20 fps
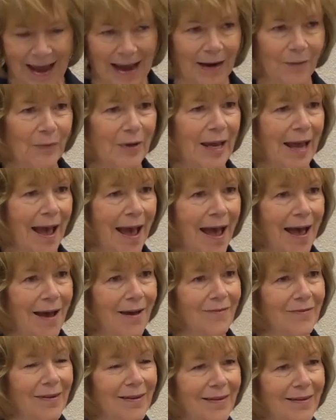And we
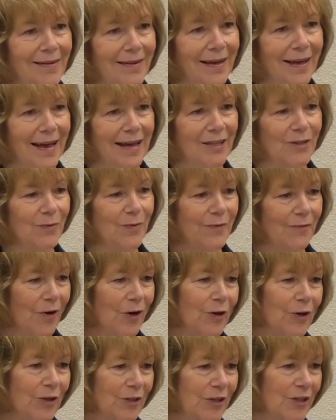have, as we've
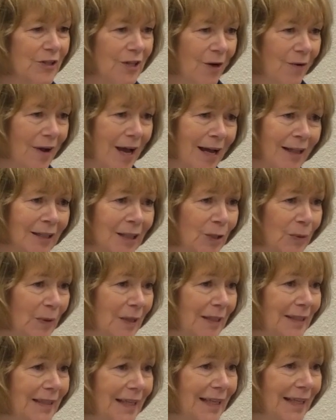heard so
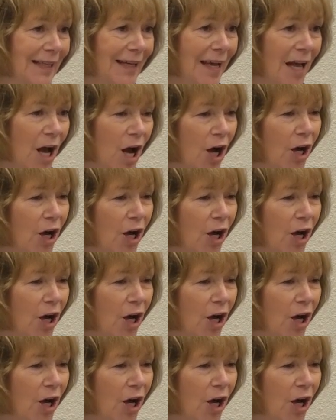eloquently,